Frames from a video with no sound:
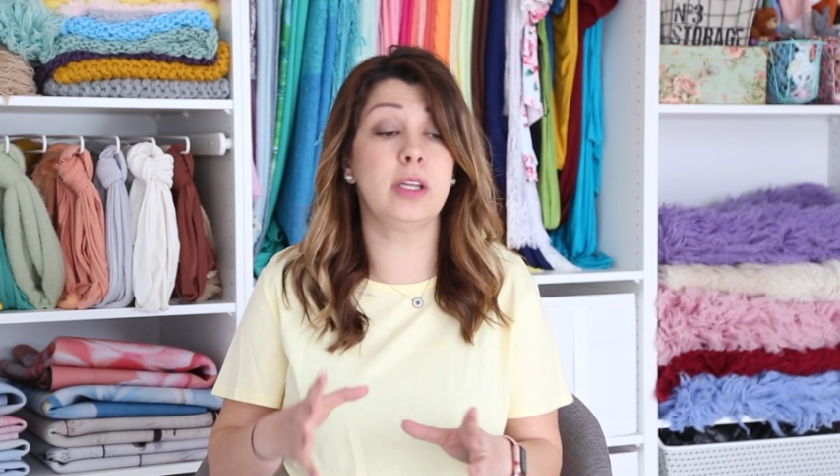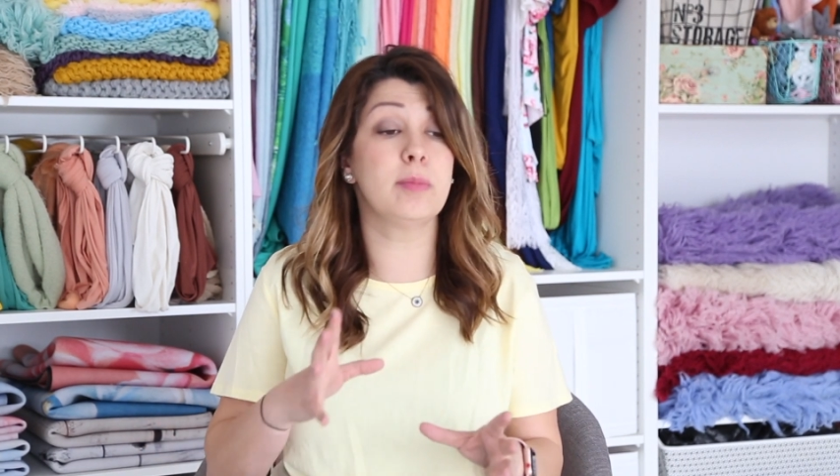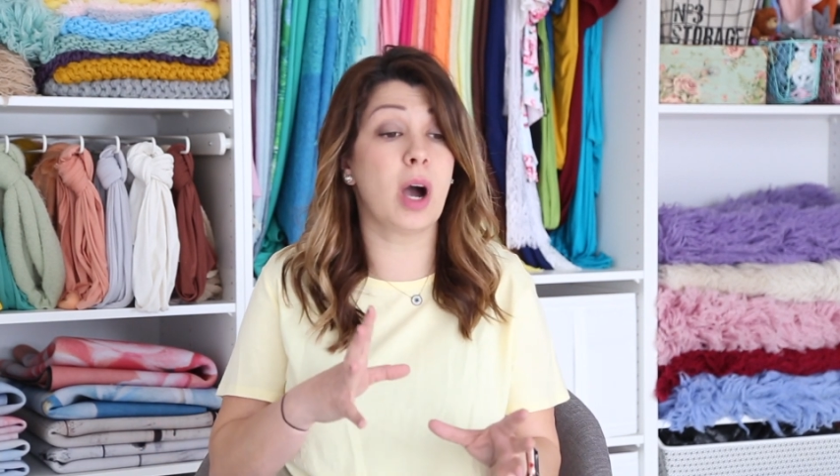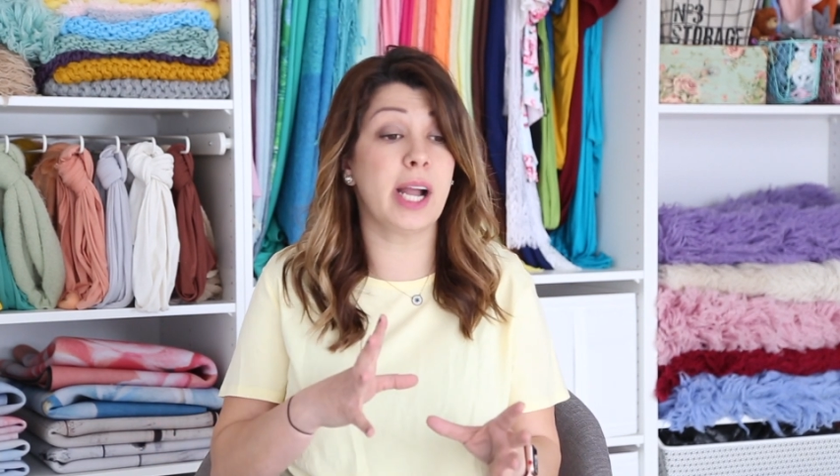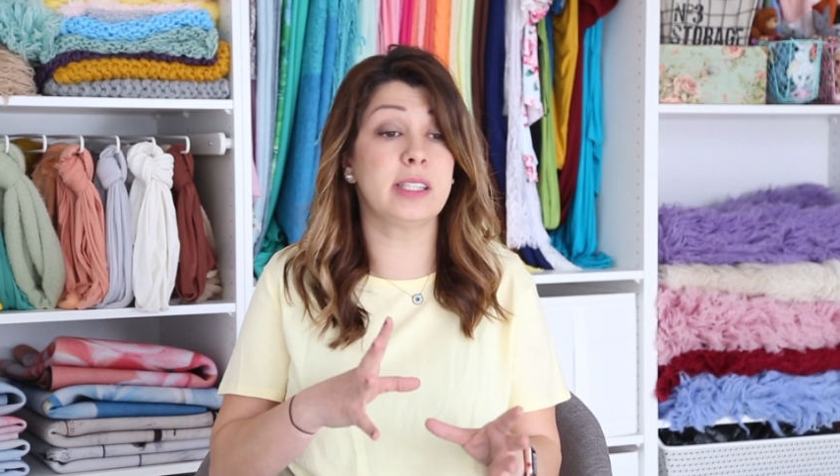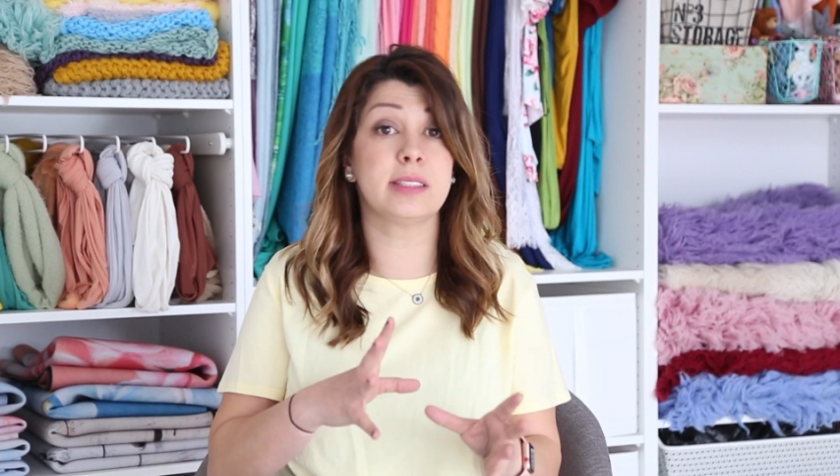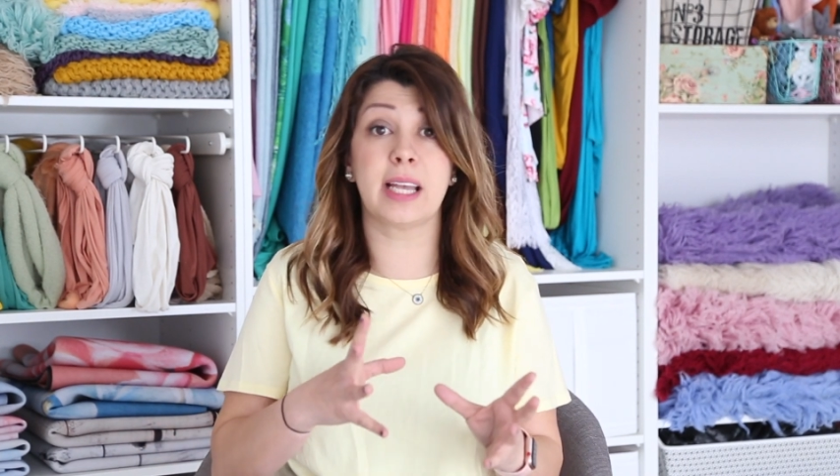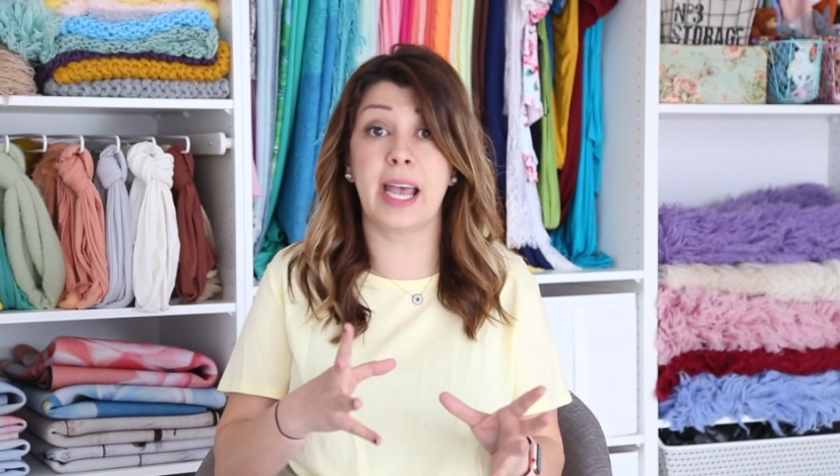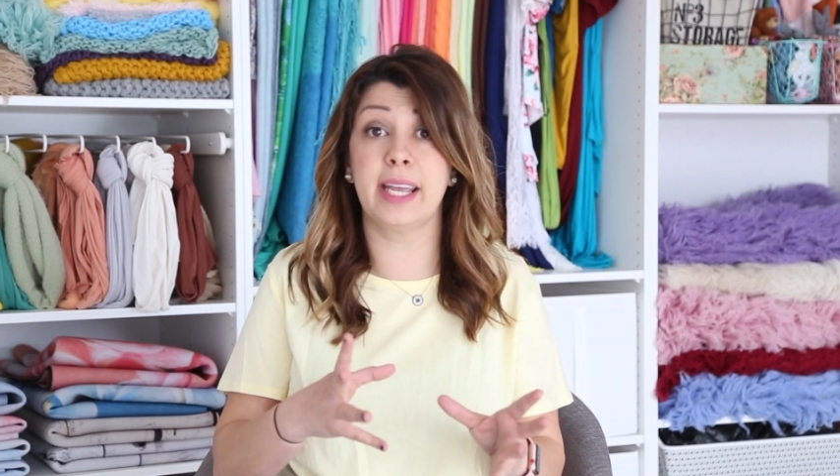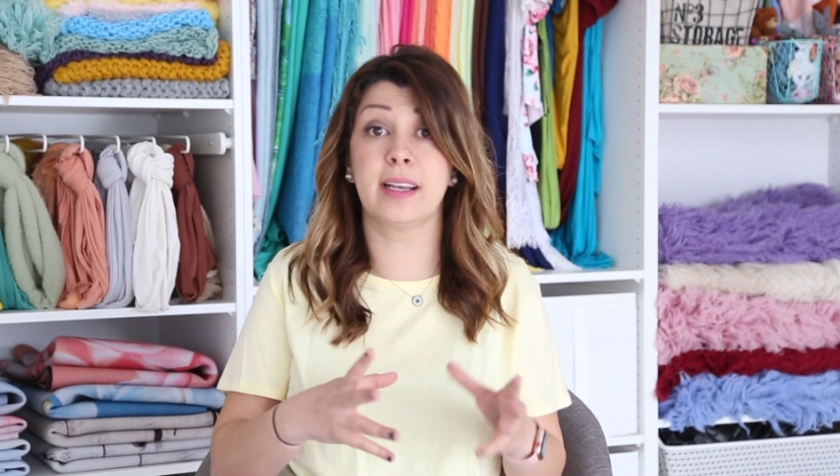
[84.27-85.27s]
you might
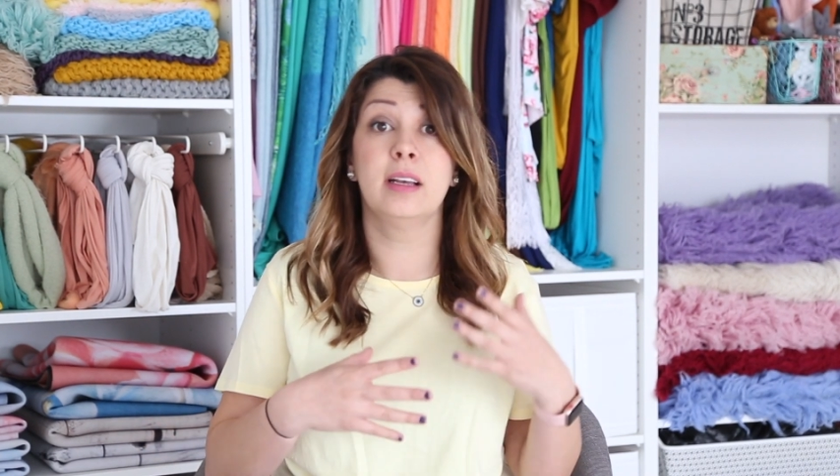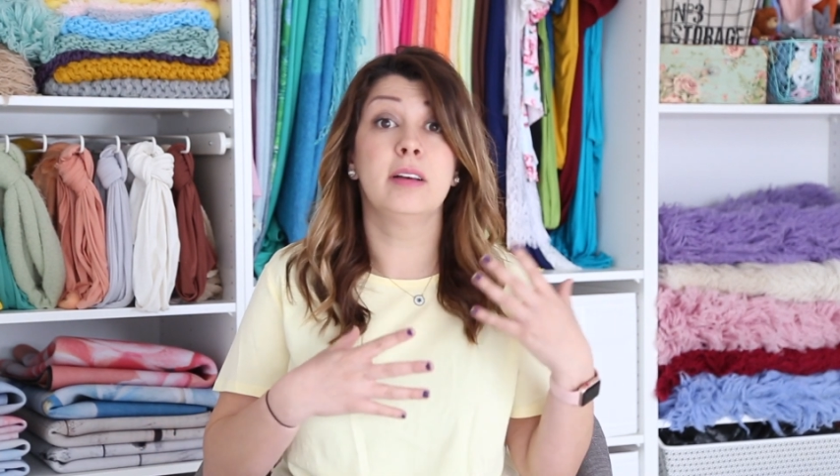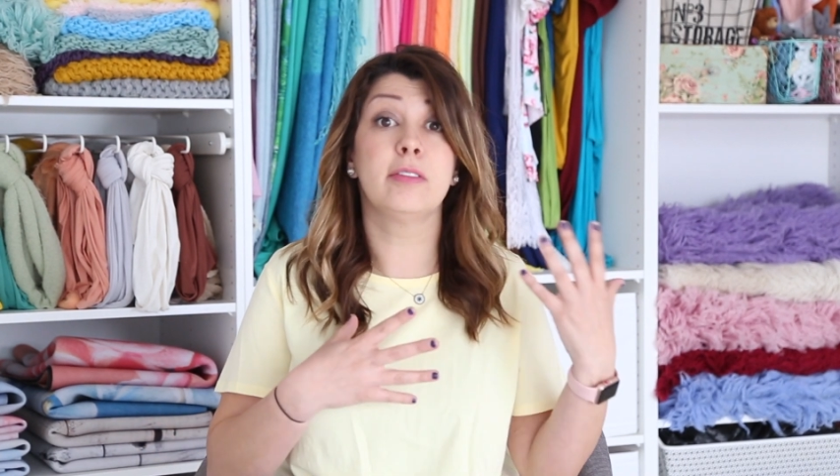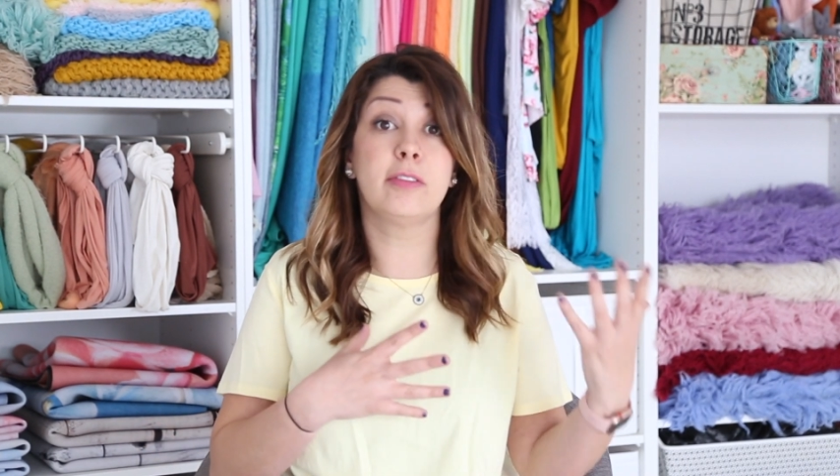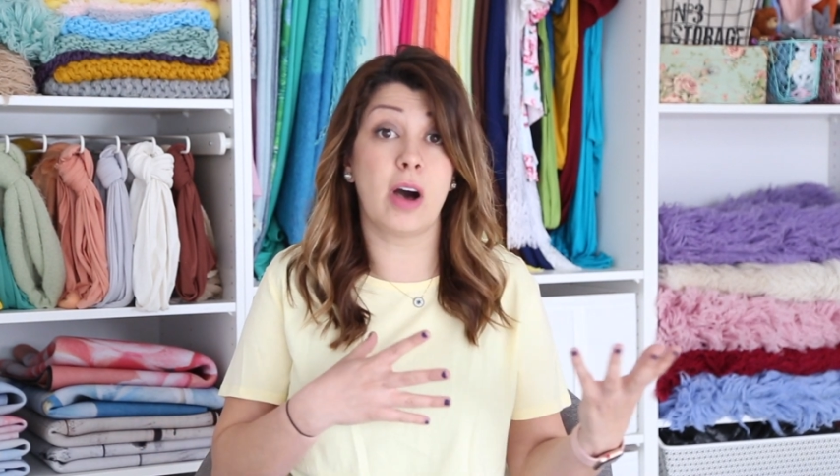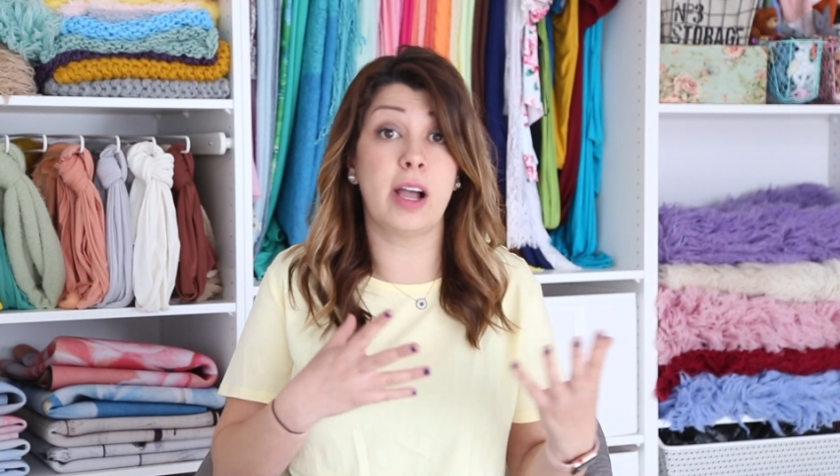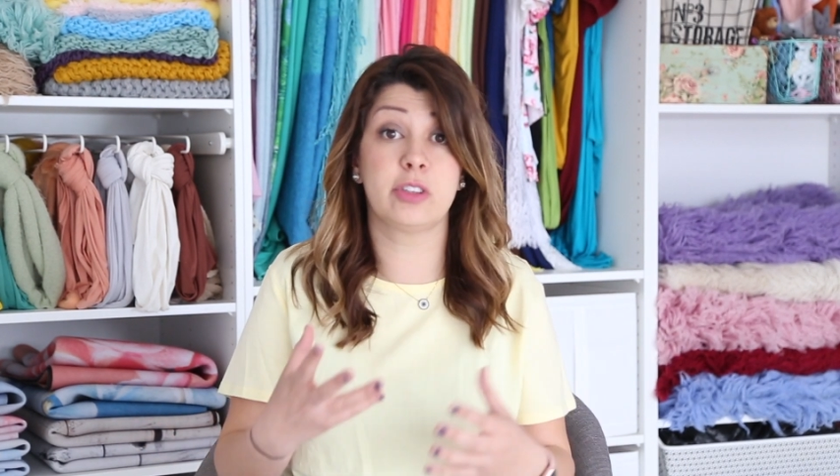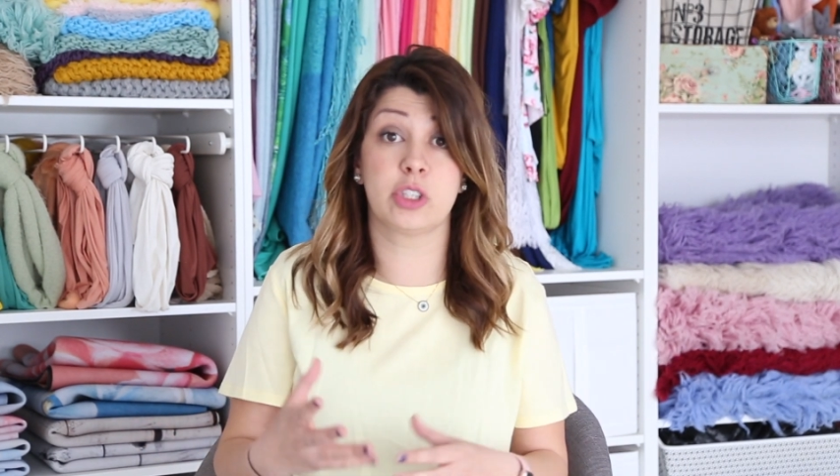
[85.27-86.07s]
take 5